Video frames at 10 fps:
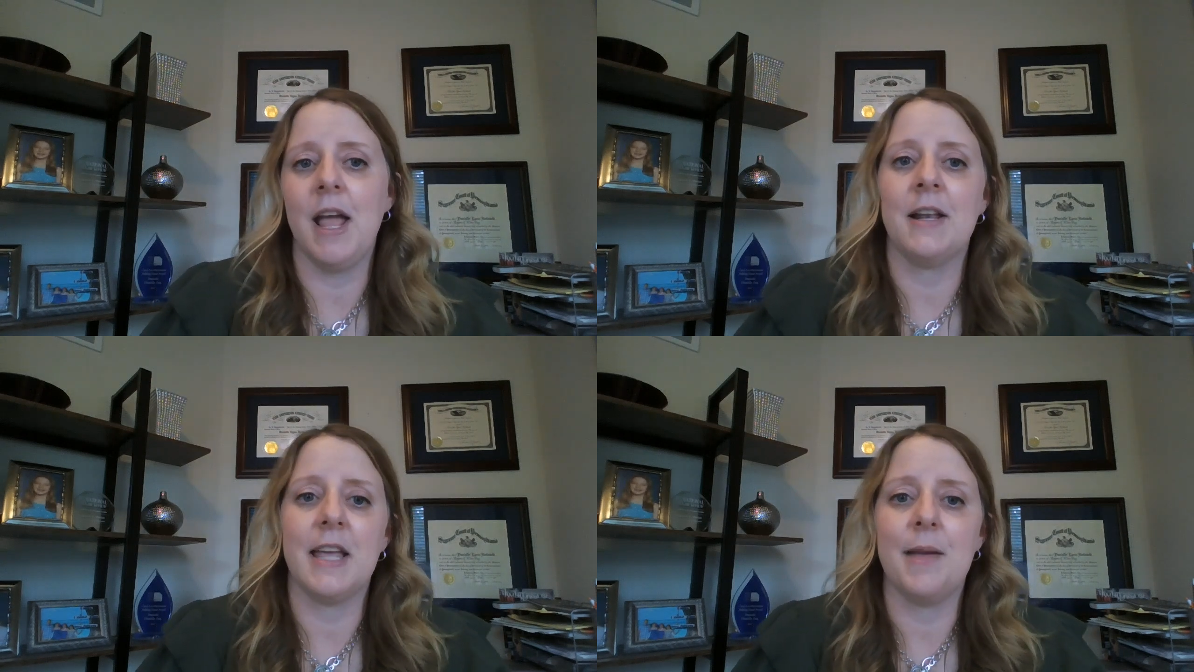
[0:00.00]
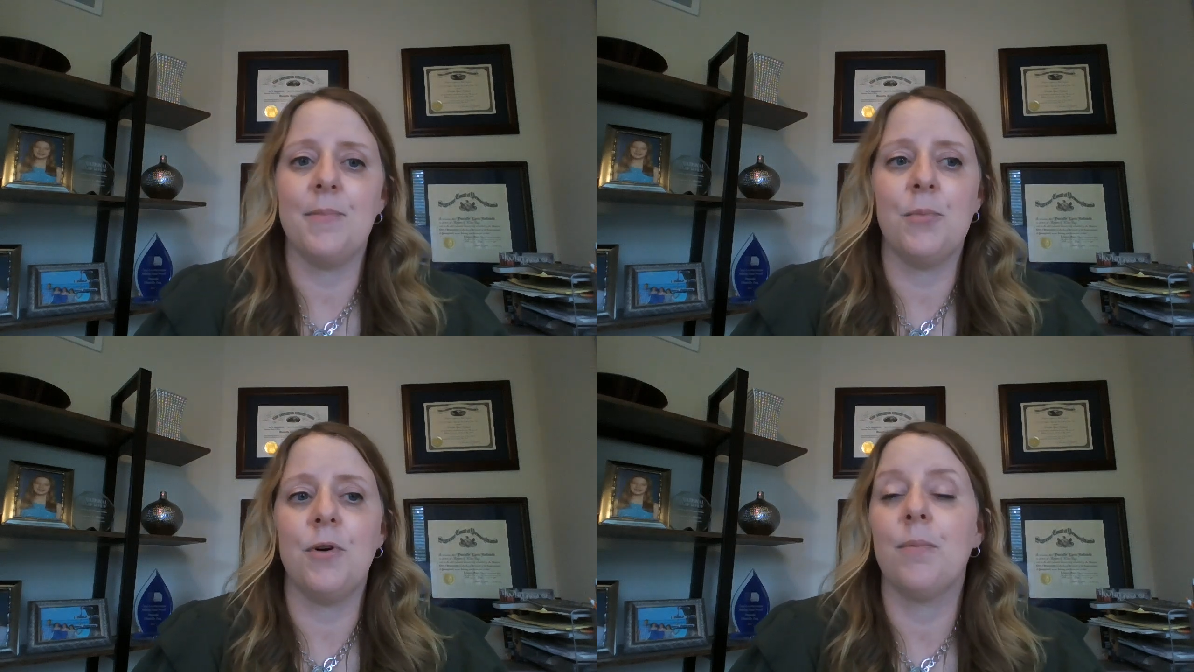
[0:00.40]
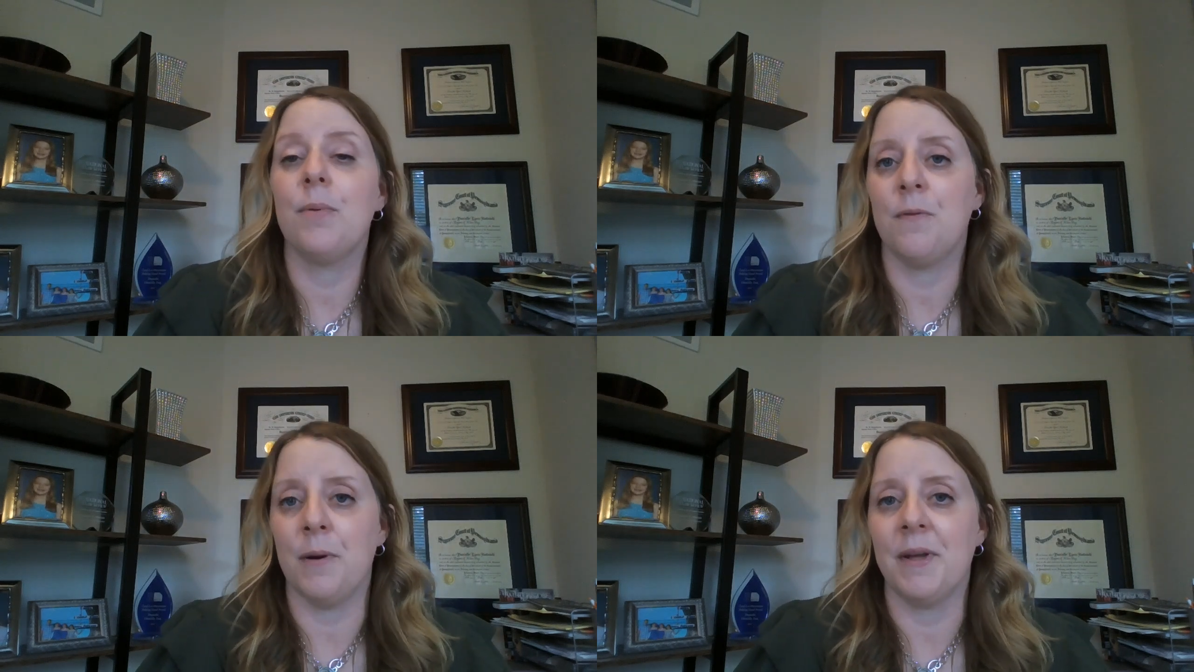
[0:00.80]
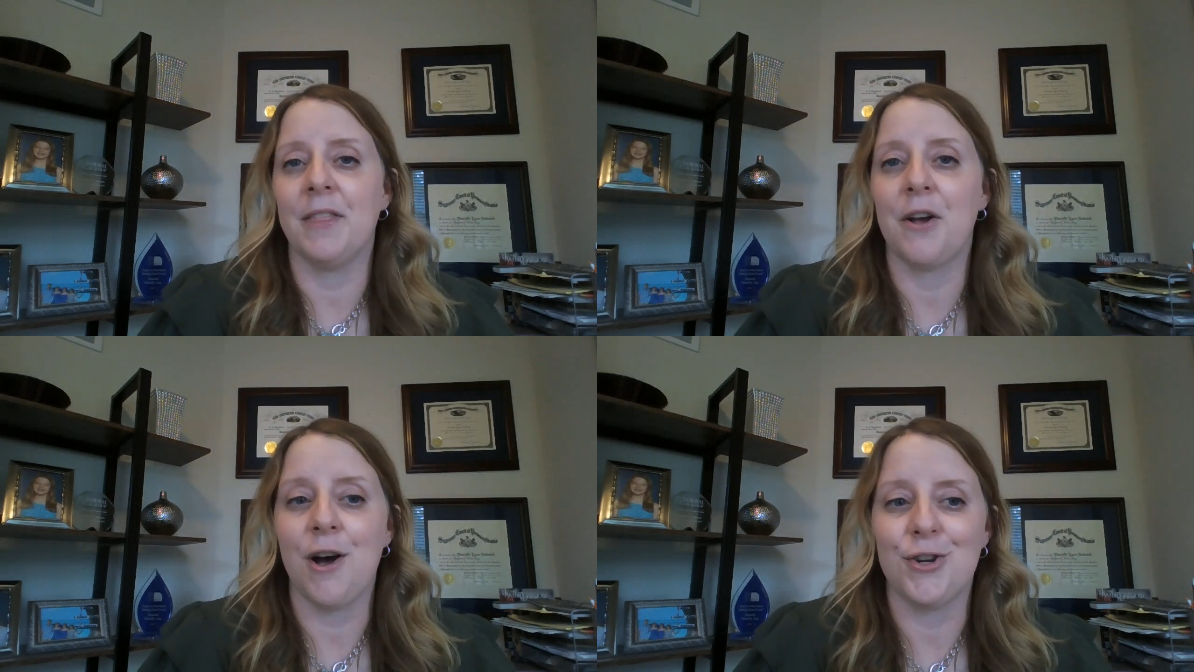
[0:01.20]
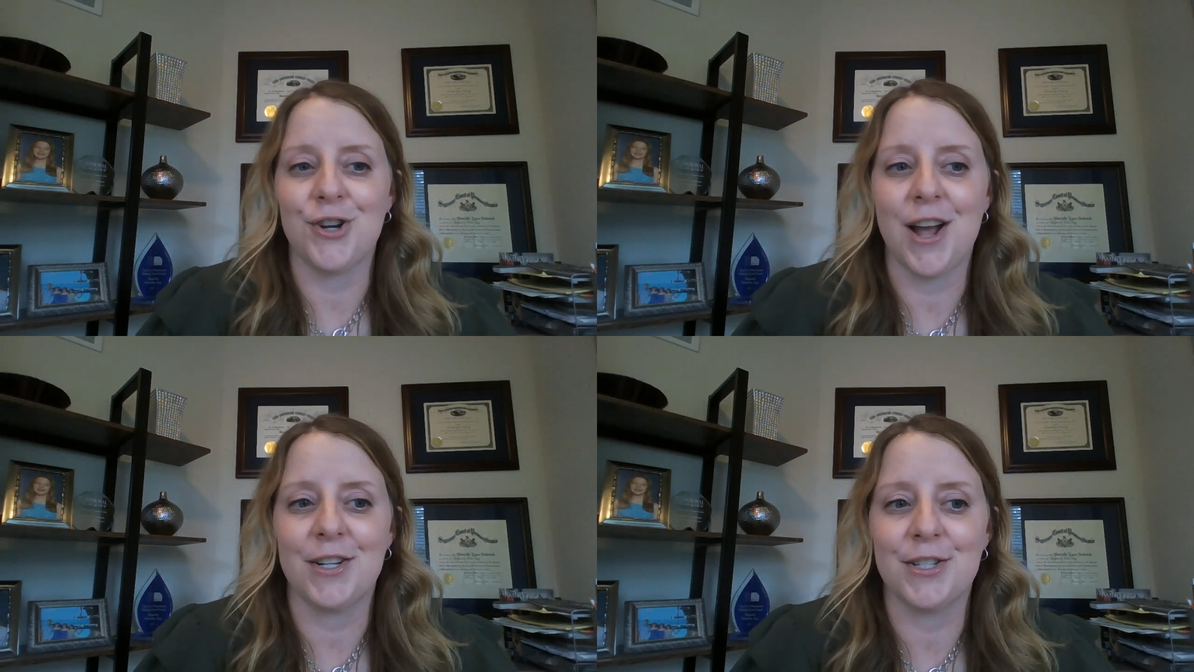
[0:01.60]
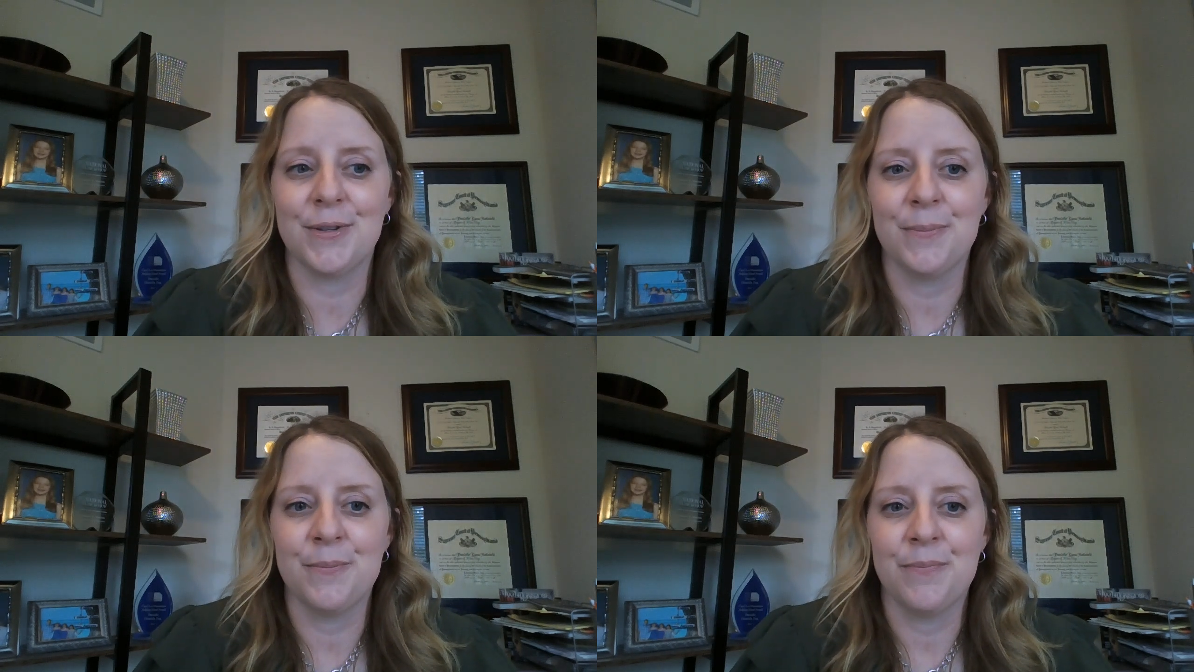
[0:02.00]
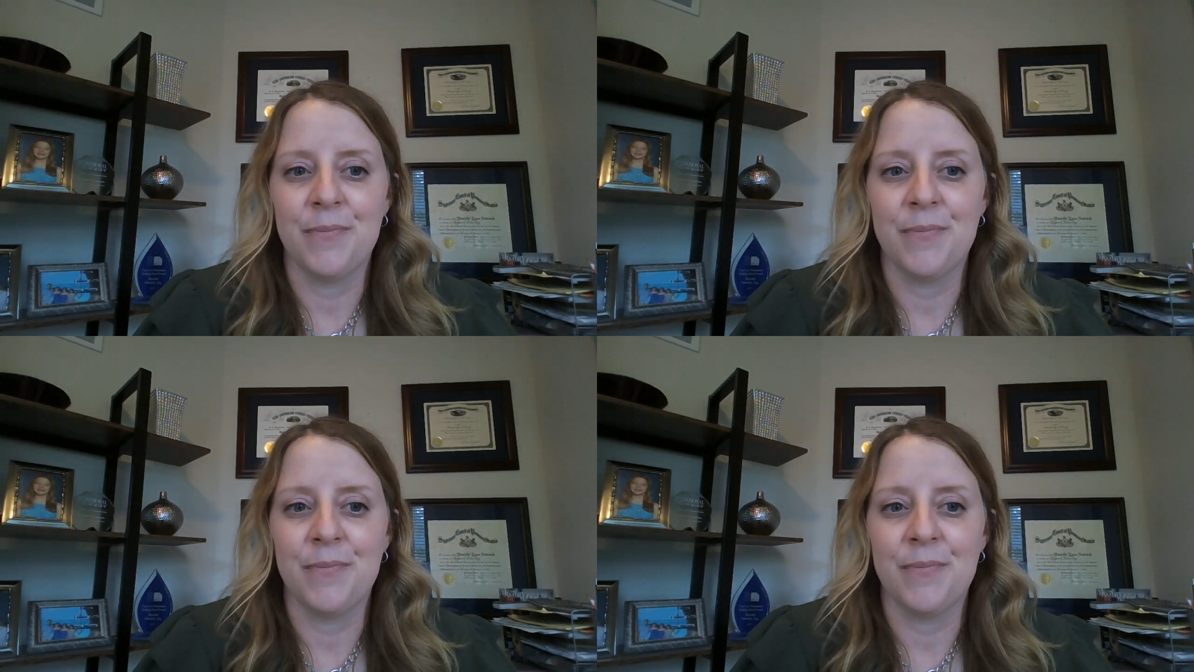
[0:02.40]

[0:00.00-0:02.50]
and capable of performing the contract.